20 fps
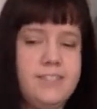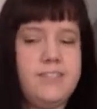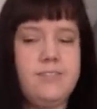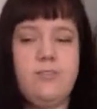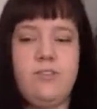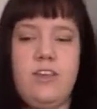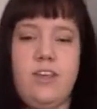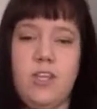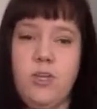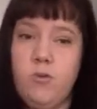so
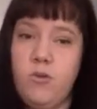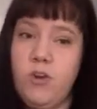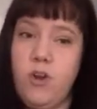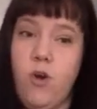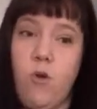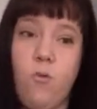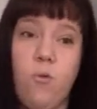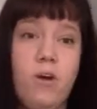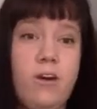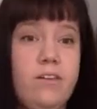that you would
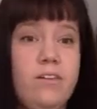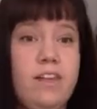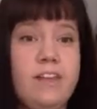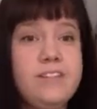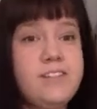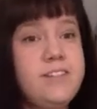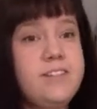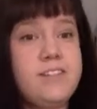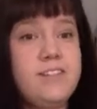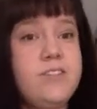know what
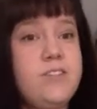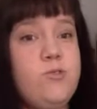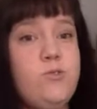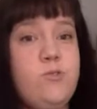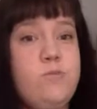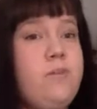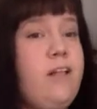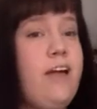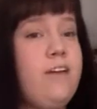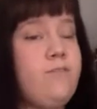licenses to
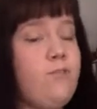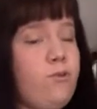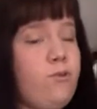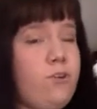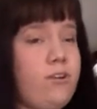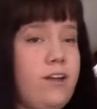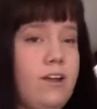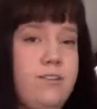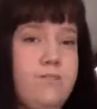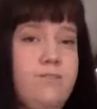apply for
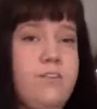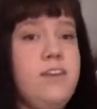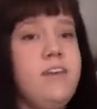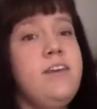and kind of